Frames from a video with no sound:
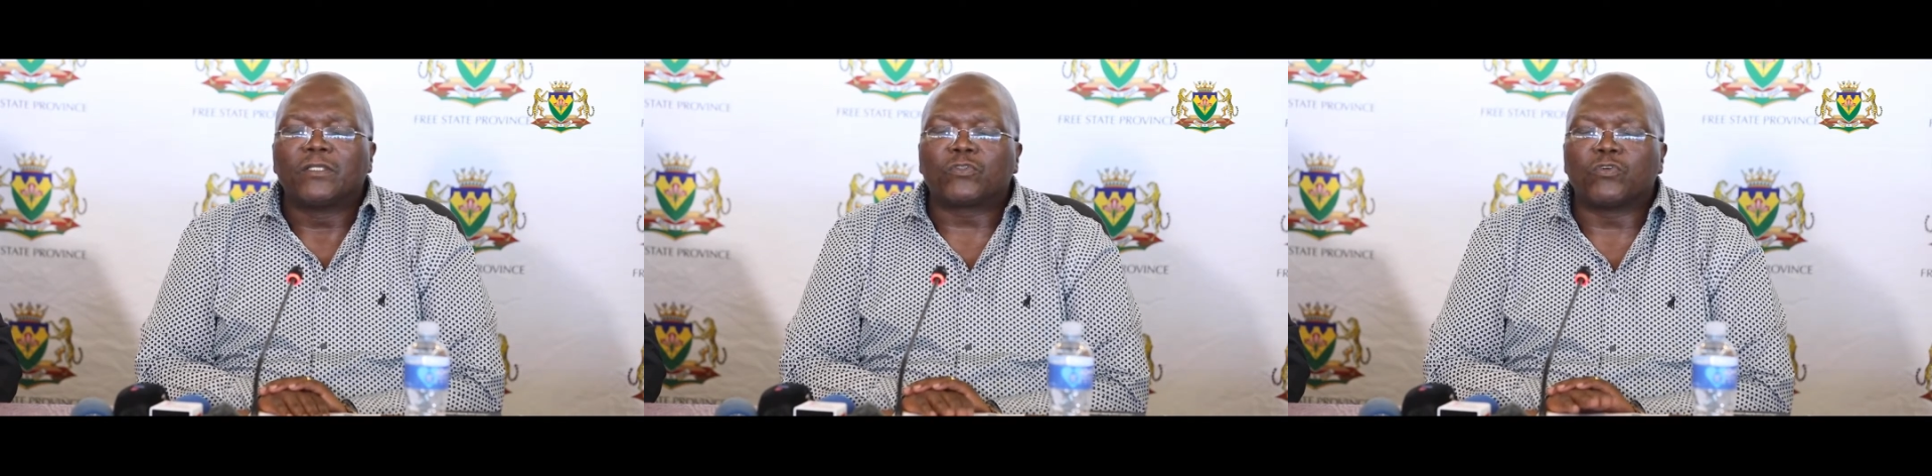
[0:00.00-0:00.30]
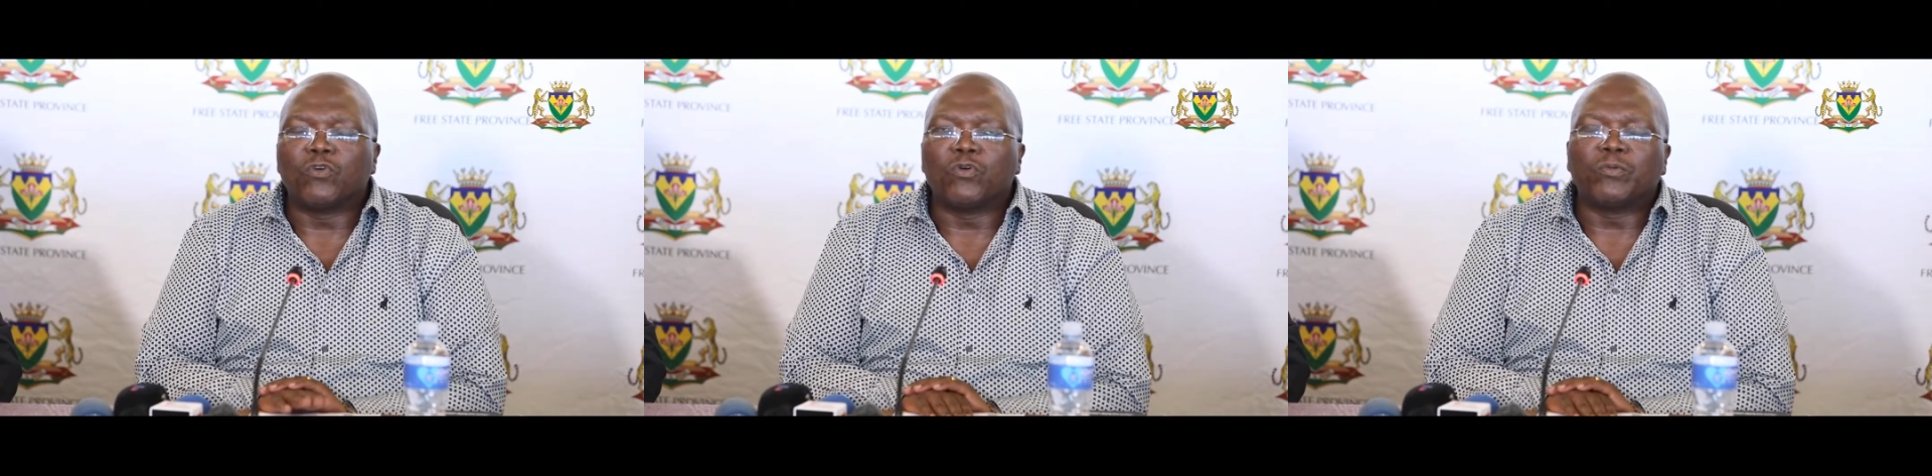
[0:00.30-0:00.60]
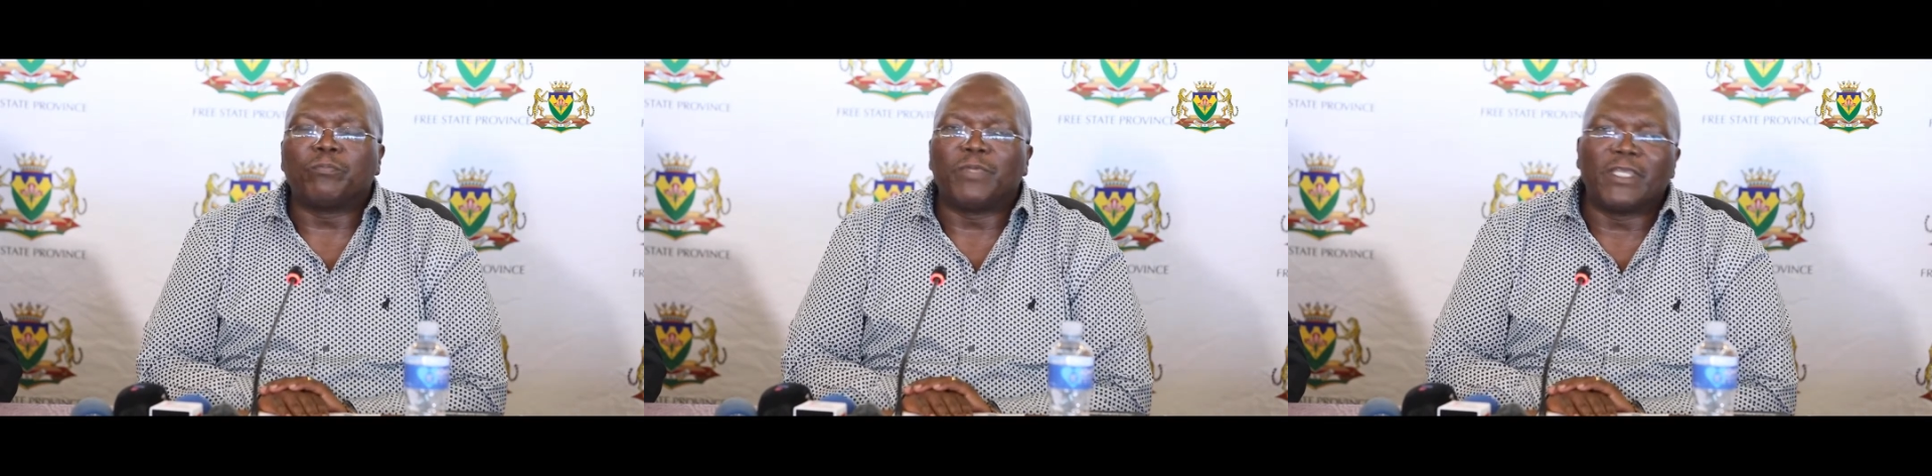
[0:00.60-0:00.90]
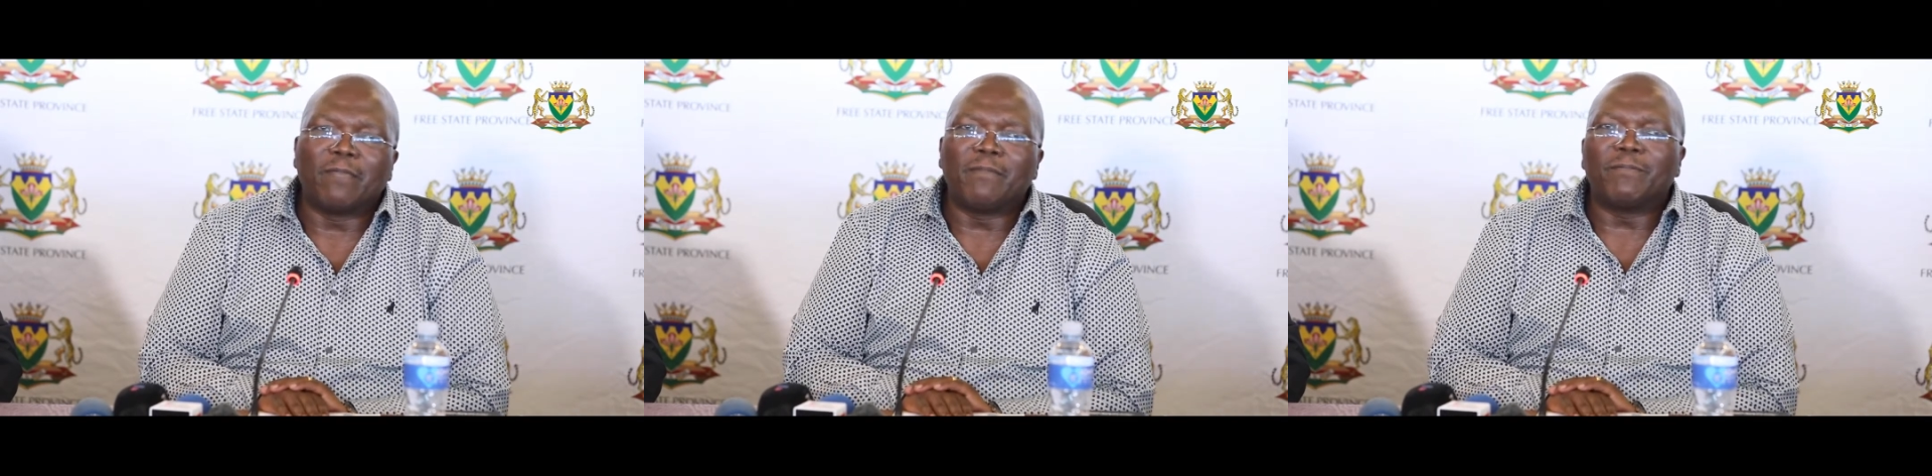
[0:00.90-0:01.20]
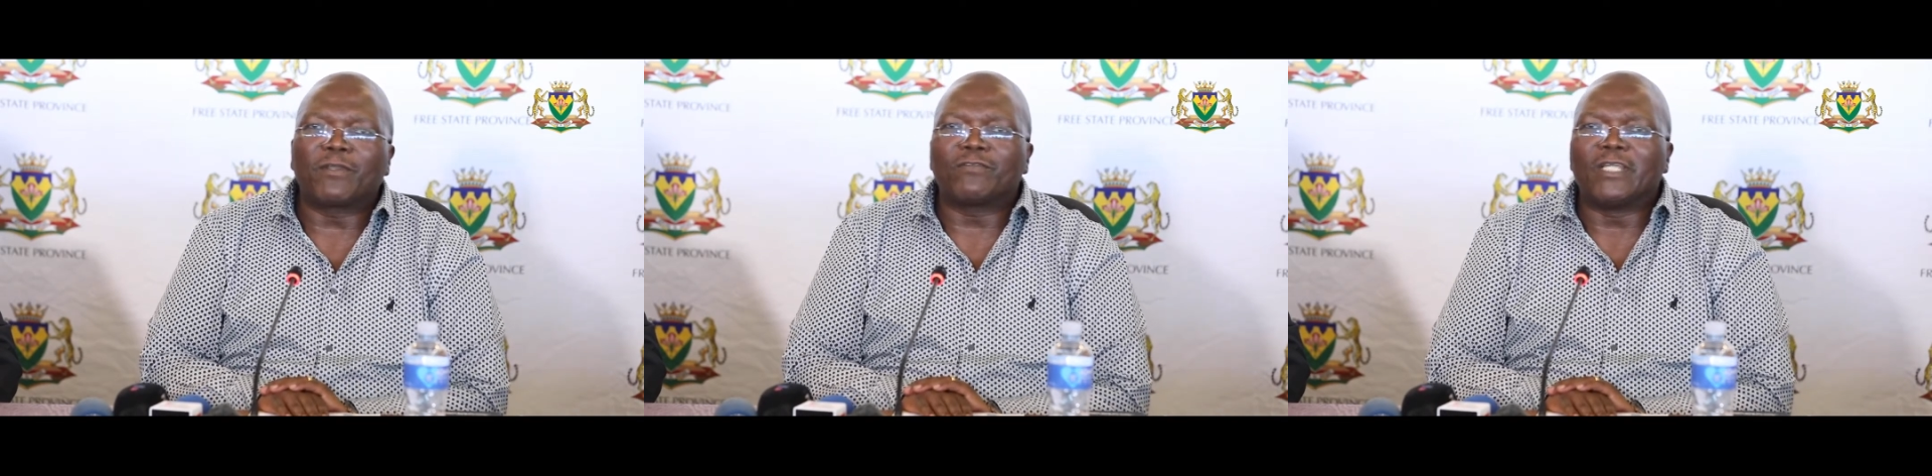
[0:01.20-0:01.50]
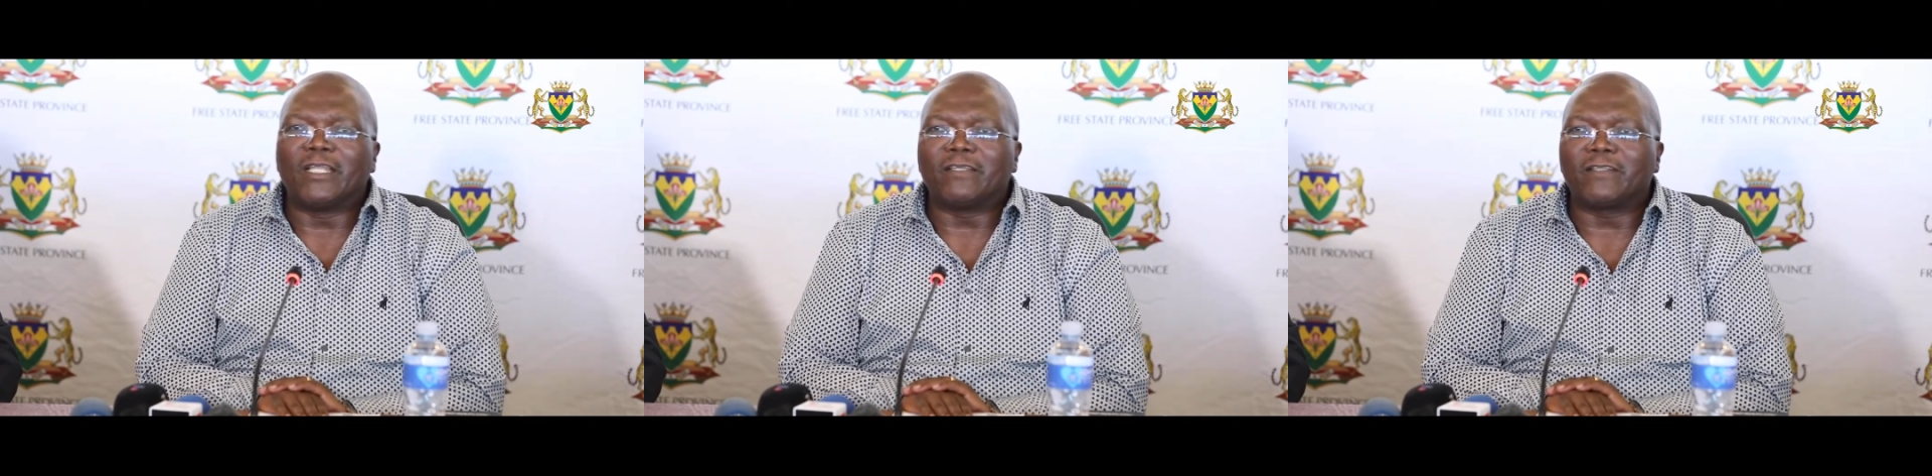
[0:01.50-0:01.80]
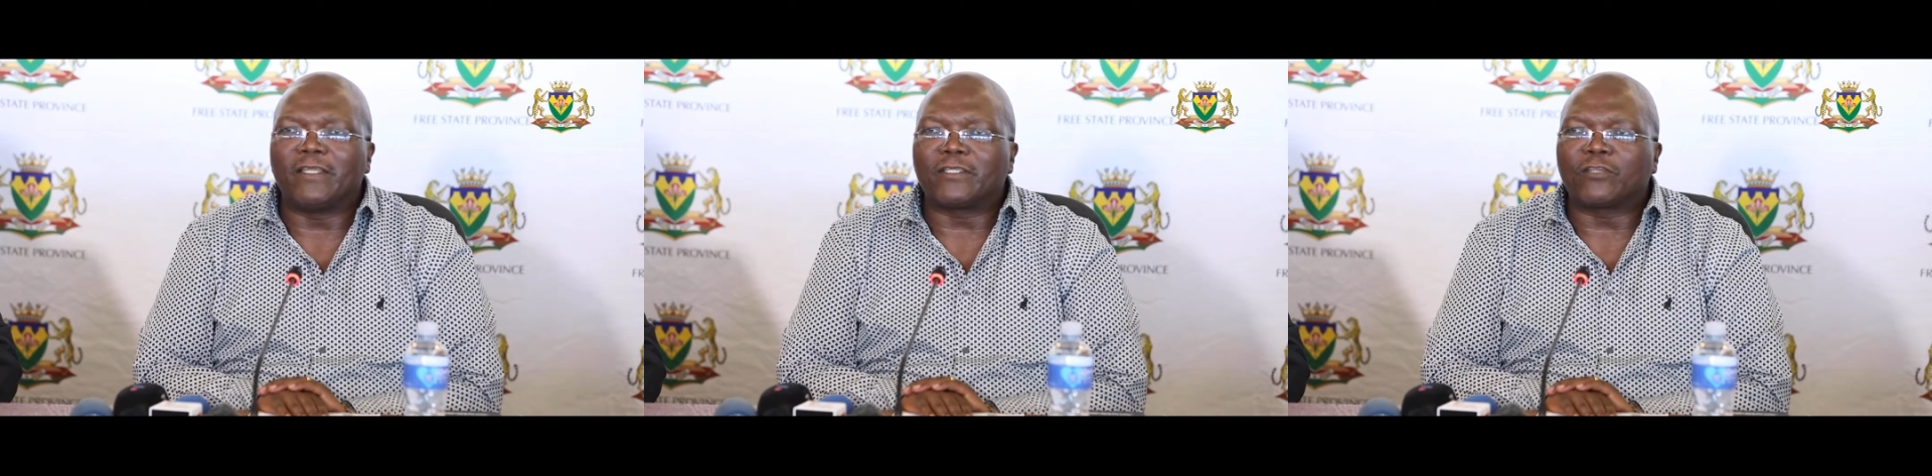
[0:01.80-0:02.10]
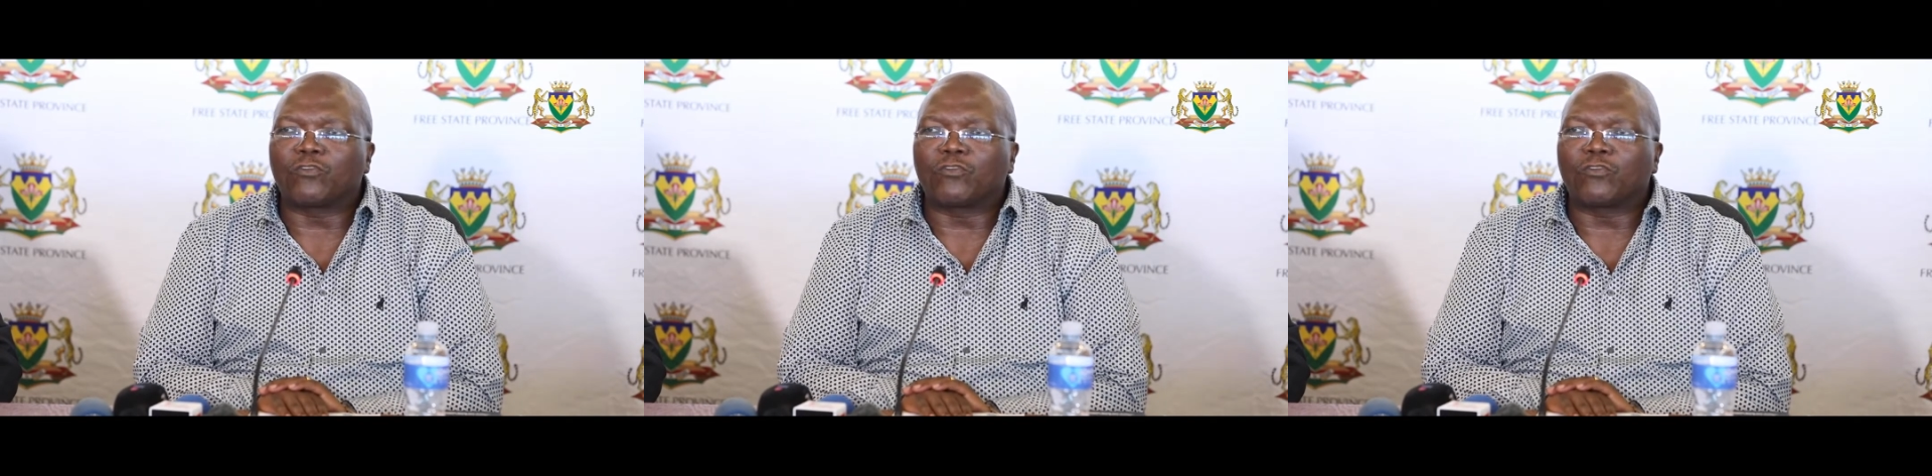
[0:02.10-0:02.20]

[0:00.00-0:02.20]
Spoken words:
to being a member of the legislature.